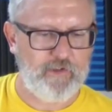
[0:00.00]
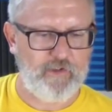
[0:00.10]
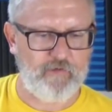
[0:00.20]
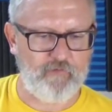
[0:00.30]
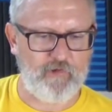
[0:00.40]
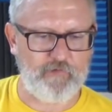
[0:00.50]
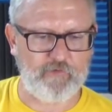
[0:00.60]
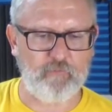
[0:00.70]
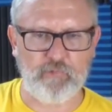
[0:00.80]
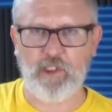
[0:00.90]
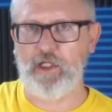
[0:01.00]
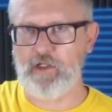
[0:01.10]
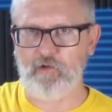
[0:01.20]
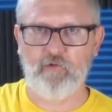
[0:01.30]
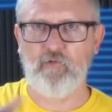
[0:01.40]
It sounds like they're
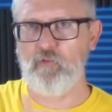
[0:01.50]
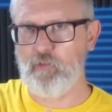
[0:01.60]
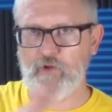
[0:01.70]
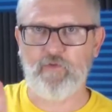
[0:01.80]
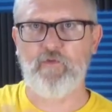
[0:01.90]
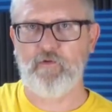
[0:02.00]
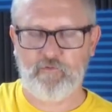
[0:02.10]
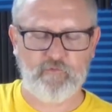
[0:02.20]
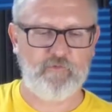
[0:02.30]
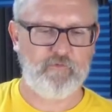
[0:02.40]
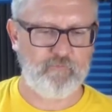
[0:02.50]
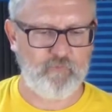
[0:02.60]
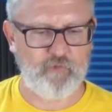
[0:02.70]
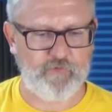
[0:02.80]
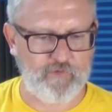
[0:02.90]
playing with
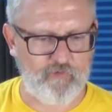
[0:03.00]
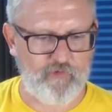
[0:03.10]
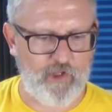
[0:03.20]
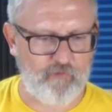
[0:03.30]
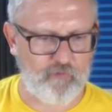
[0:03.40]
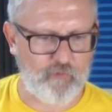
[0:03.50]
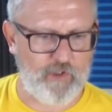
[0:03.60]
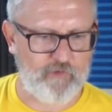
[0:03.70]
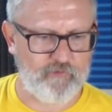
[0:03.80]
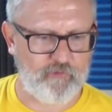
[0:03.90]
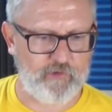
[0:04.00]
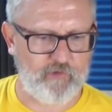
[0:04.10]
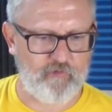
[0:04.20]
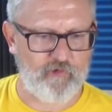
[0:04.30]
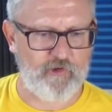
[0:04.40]
moving the sound around during the
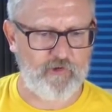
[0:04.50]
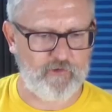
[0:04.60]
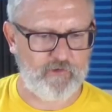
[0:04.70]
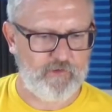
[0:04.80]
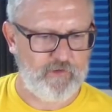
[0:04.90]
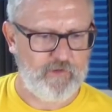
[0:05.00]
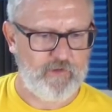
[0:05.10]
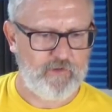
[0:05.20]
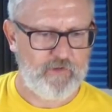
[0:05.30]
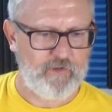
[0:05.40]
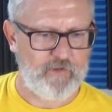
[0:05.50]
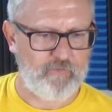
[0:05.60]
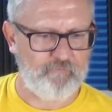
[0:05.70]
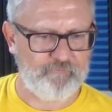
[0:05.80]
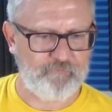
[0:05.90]
song.
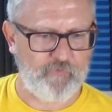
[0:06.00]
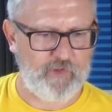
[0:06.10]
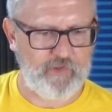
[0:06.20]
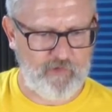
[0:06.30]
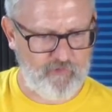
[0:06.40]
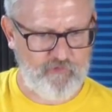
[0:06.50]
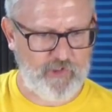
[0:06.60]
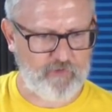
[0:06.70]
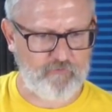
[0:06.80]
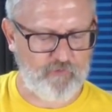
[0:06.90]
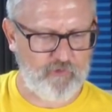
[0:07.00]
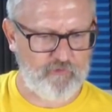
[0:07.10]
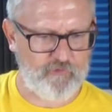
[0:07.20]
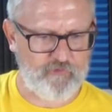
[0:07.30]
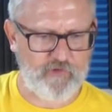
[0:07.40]
And in the second verse
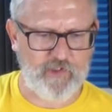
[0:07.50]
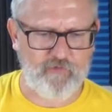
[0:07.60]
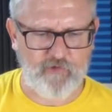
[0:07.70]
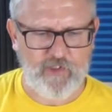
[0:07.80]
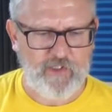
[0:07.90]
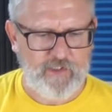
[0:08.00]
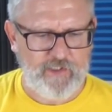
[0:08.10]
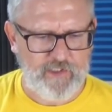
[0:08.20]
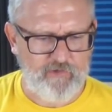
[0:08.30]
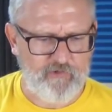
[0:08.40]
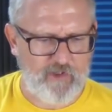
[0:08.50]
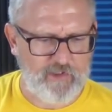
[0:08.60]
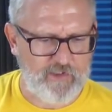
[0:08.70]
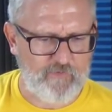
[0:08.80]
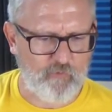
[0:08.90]
it says, it's
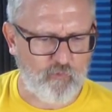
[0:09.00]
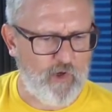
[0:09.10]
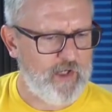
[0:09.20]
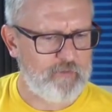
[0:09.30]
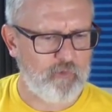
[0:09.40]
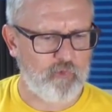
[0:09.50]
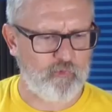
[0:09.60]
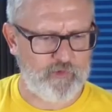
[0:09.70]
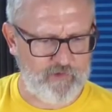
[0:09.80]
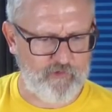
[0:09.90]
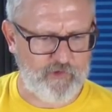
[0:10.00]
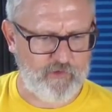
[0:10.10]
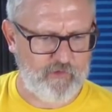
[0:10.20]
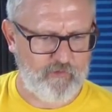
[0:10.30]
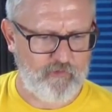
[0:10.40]
not in the rhyme or
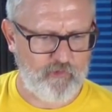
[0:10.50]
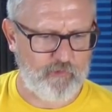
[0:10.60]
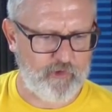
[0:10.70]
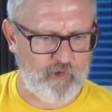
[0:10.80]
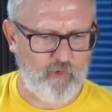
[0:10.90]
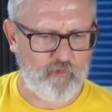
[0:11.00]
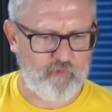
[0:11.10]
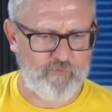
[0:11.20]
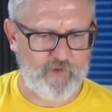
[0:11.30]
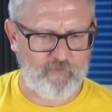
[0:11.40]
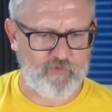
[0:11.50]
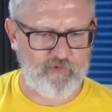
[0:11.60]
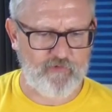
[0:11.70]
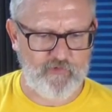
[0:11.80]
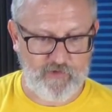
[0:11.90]
reason, so it goes with every
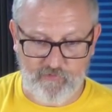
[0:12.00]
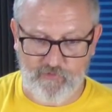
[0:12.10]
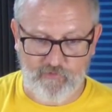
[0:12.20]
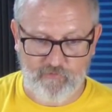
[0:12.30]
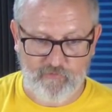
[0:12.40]
season.